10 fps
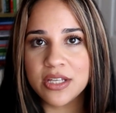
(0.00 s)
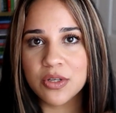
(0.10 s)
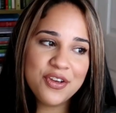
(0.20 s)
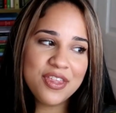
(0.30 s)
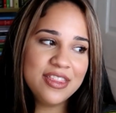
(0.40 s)

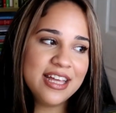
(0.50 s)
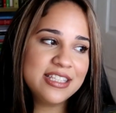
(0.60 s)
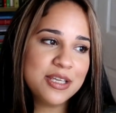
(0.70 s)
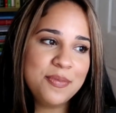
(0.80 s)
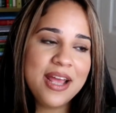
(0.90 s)
Another thing that
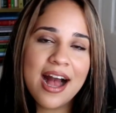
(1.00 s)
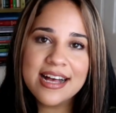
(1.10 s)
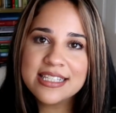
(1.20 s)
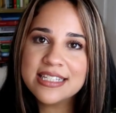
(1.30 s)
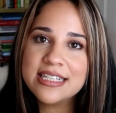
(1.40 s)
somebody
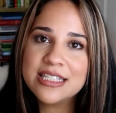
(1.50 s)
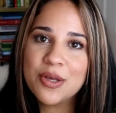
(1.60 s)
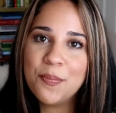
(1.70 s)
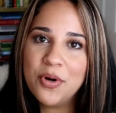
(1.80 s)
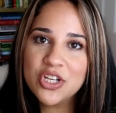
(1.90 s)
asked is
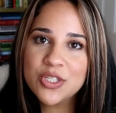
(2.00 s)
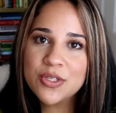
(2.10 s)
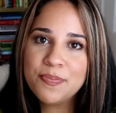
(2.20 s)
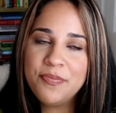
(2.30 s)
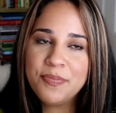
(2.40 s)

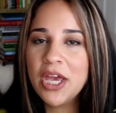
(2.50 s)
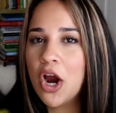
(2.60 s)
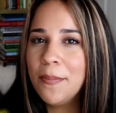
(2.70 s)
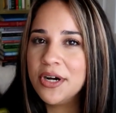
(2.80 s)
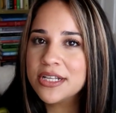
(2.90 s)
books
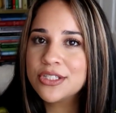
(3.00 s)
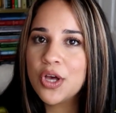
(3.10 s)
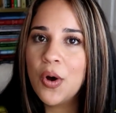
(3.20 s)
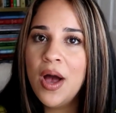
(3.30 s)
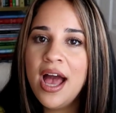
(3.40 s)
PR books.
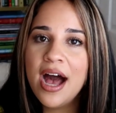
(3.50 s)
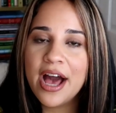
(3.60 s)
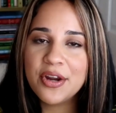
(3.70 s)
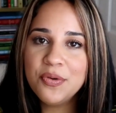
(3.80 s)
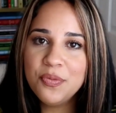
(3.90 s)
So
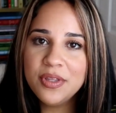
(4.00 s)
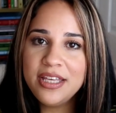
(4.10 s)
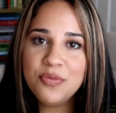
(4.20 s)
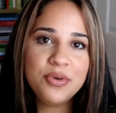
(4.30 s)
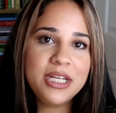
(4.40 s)
I don't
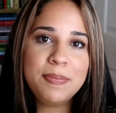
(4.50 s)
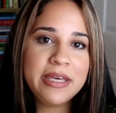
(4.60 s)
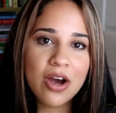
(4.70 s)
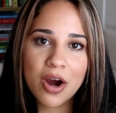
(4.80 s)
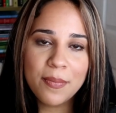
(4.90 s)
really read
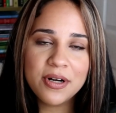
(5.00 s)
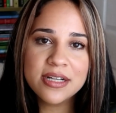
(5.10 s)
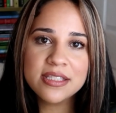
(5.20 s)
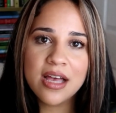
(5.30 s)
PR books.